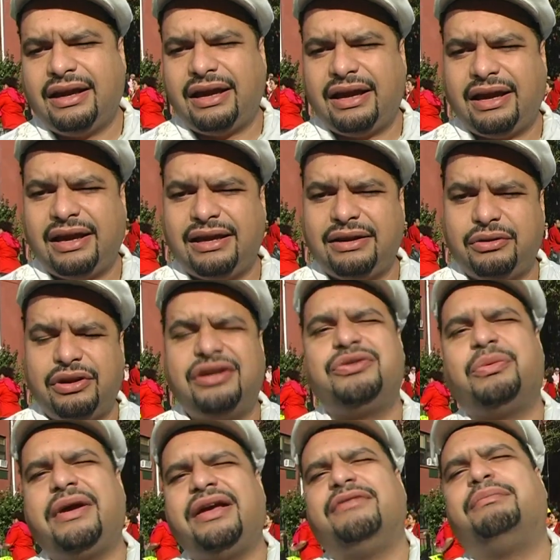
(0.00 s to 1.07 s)
And his
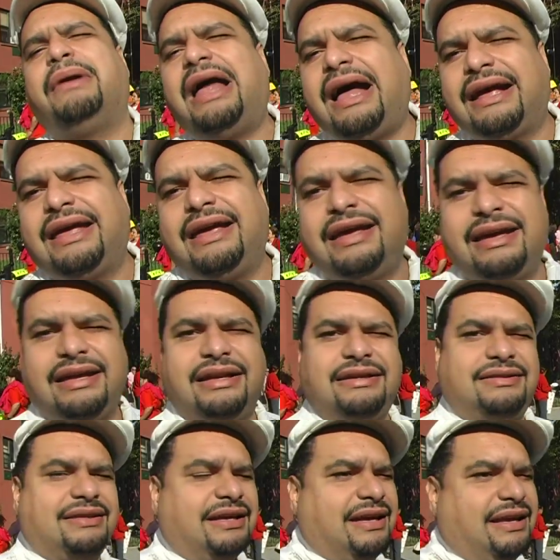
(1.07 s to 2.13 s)
way of blocking in
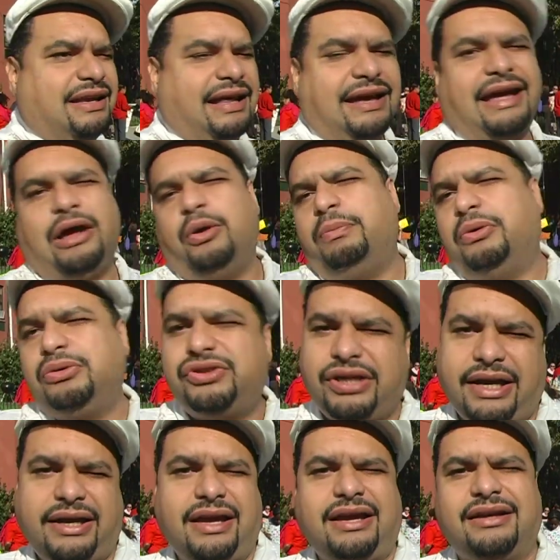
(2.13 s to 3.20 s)
is like elbow
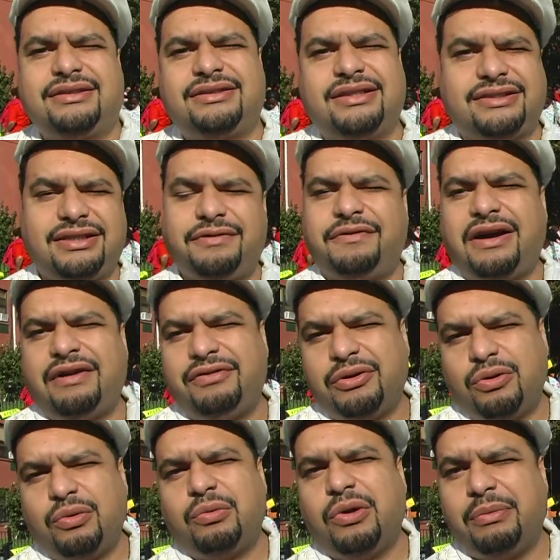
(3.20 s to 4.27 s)
checking a
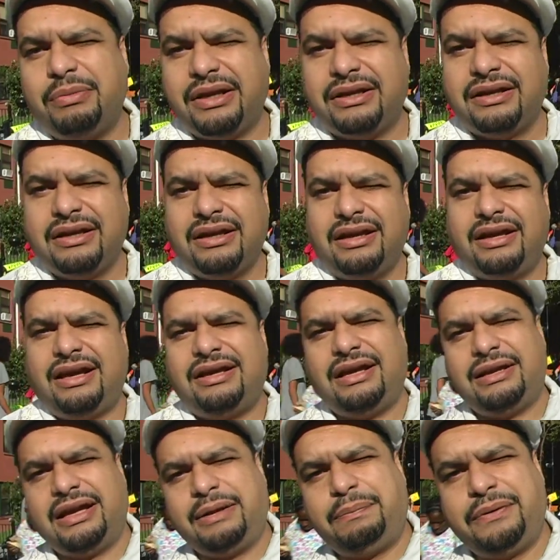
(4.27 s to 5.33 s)
65-year-old woman and
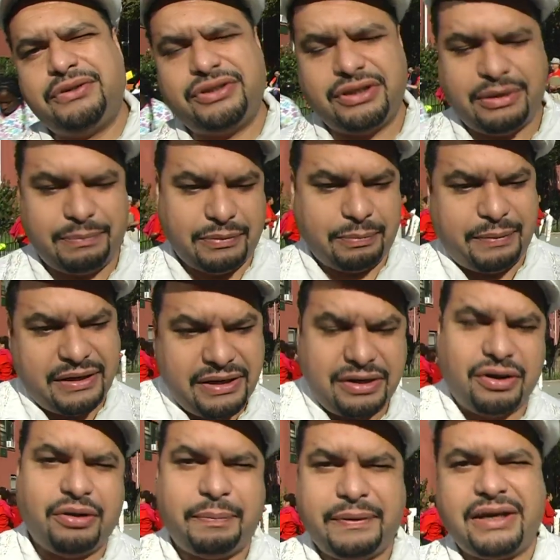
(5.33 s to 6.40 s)
then like pushing up or pinning
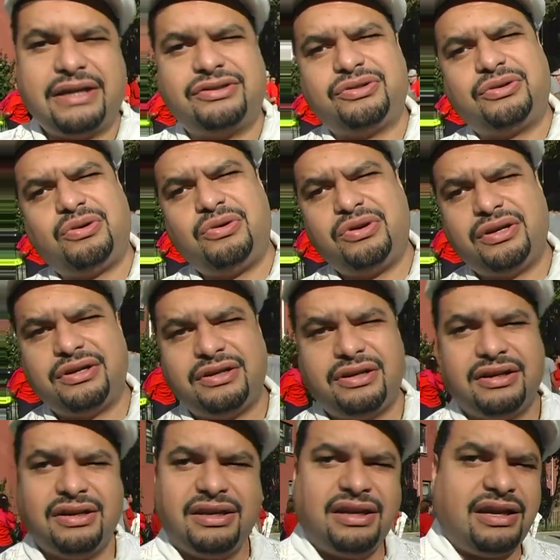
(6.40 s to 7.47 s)
her up against the corner.
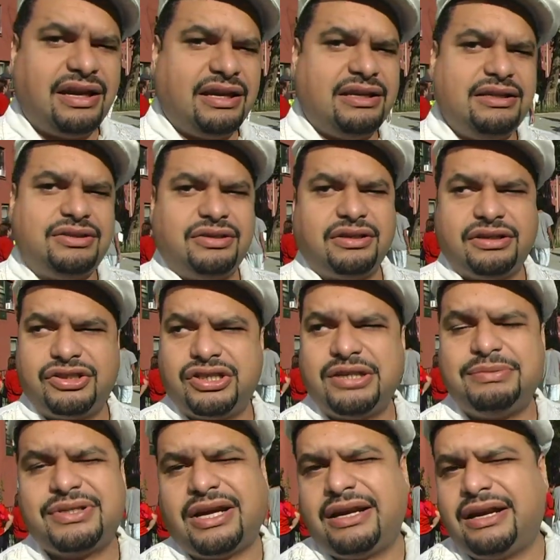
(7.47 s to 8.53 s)
And he took a
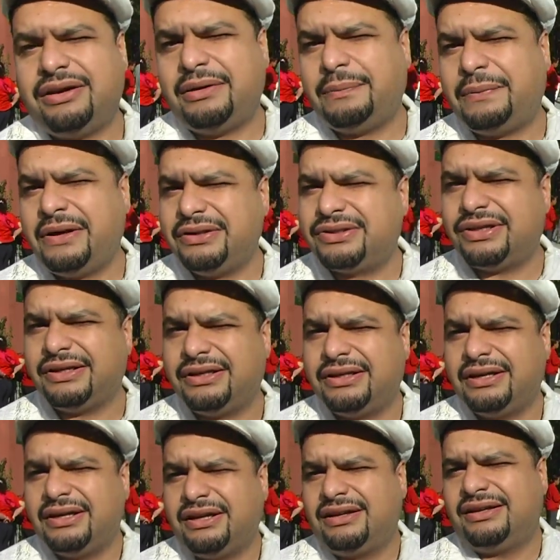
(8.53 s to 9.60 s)
cheap shot at her and punched her,
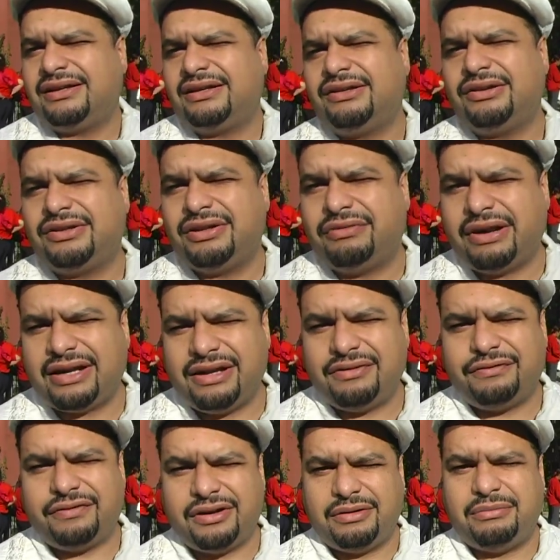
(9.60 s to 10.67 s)
you know, directly
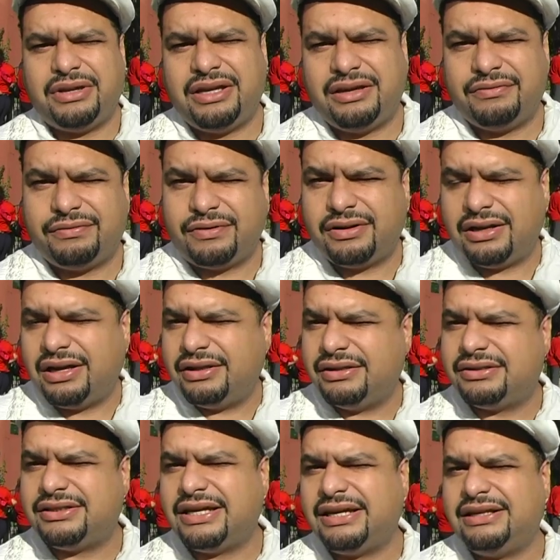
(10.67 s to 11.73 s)
in front of me, in front of
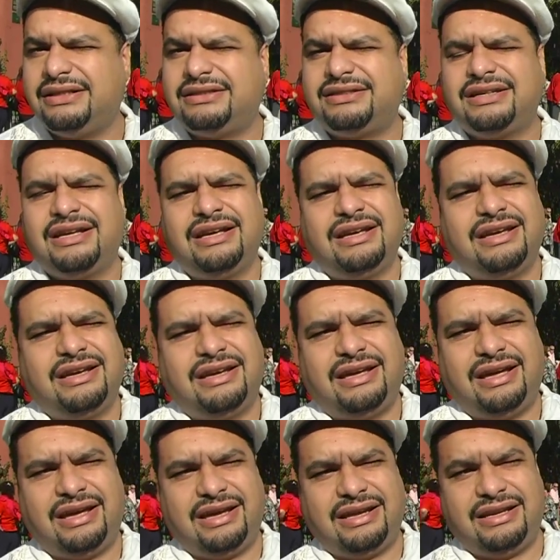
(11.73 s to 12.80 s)
other tenants.
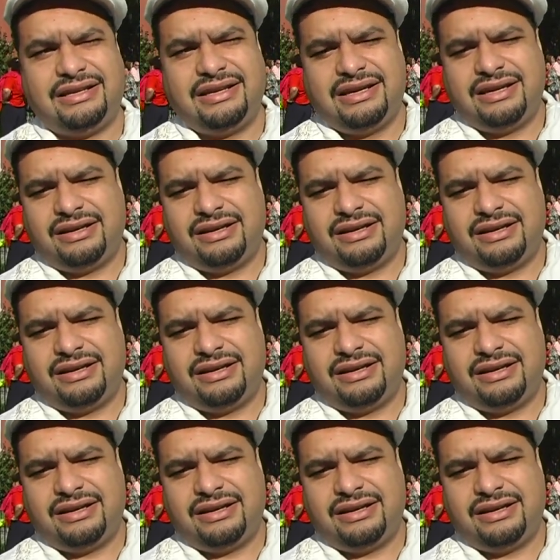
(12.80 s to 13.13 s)
And